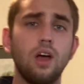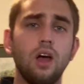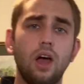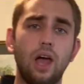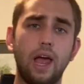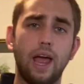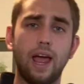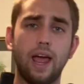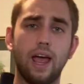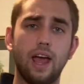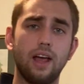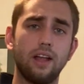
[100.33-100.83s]

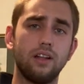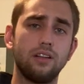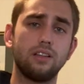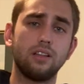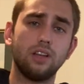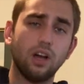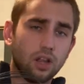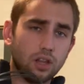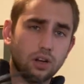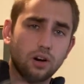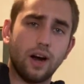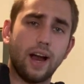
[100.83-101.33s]
And the
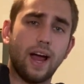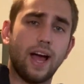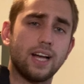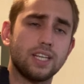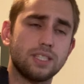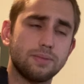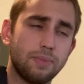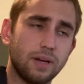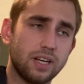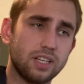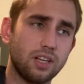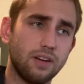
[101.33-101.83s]
other
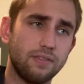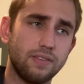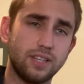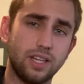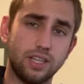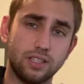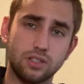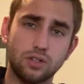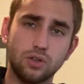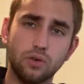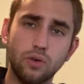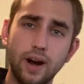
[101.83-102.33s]
aspect of it
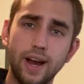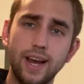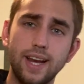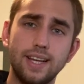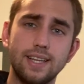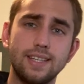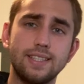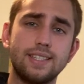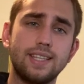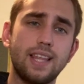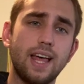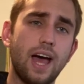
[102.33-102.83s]
that's great
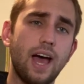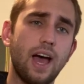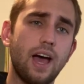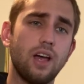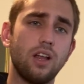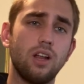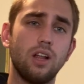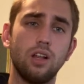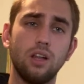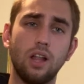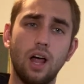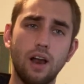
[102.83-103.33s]
is that
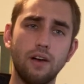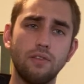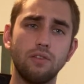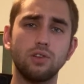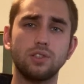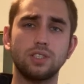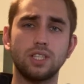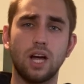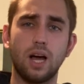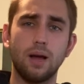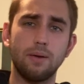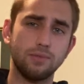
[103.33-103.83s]
a lot of those
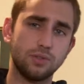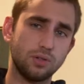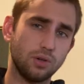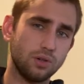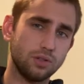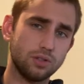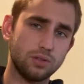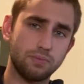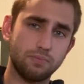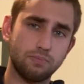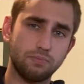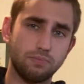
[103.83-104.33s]
times
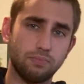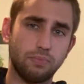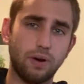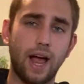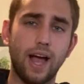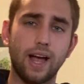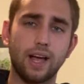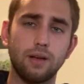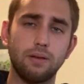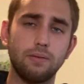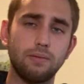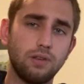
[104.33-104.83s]
those
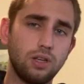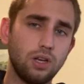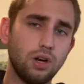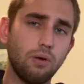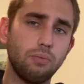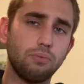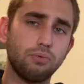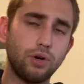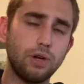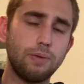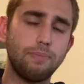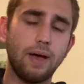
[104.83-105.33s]
pack, you know
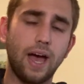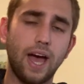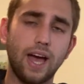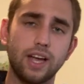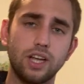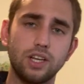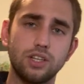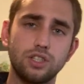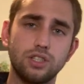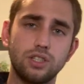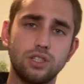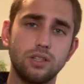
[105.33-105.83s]

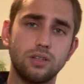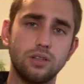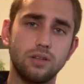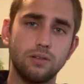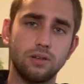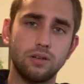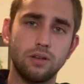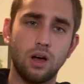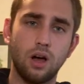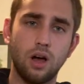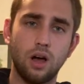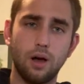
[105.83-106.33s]

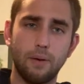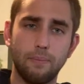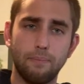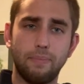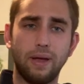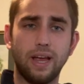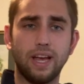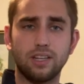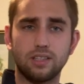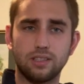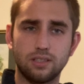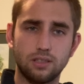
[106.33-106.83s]
prepackaged uh,
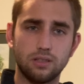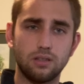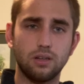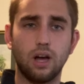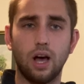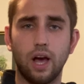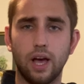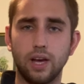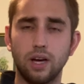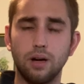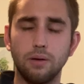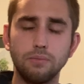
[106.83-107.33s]
baked
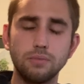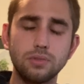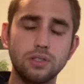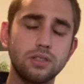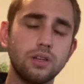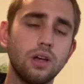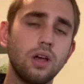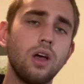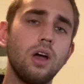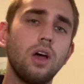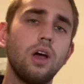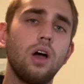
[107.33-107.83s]
items
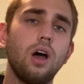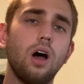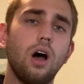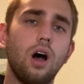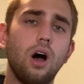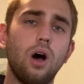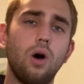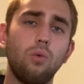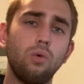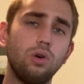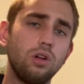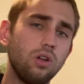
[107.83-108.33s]

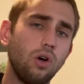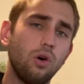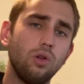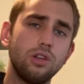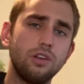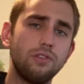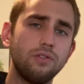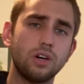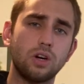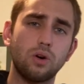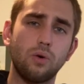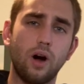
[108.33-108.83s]
uh, will only
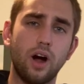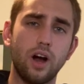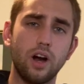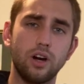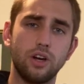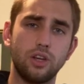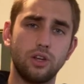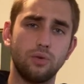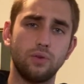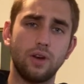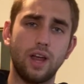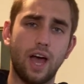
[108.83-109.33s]
require
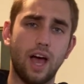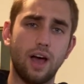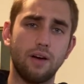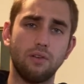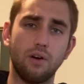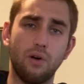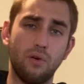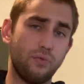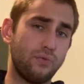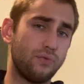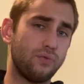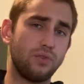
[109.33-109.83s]
you to have
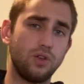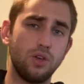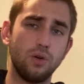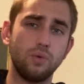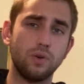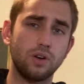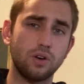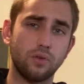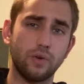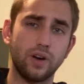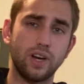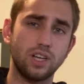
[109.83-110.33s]
a few
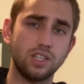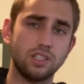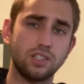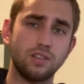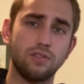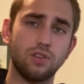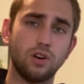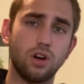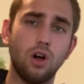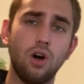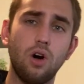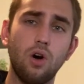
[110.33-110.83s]
ingredients of
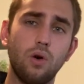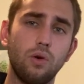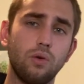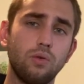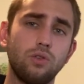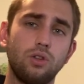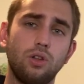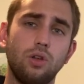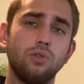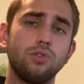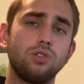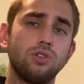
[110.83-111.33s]
your own.
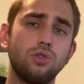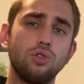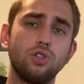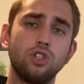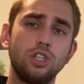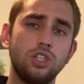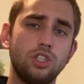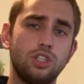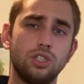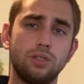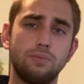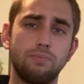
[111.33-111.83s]
Those
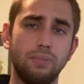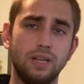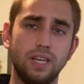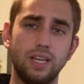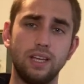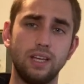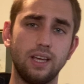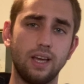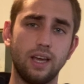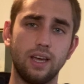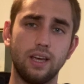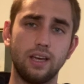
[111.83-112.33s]
usually just
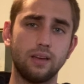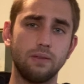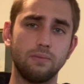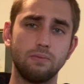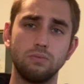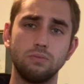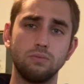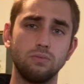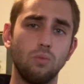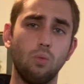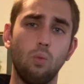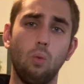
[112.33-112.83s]
being
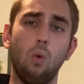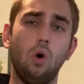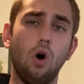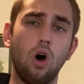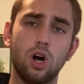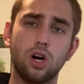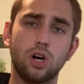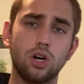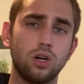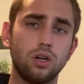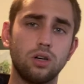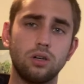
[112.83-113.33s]

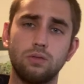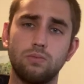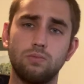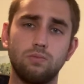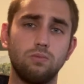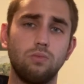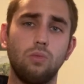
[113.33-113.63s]
water,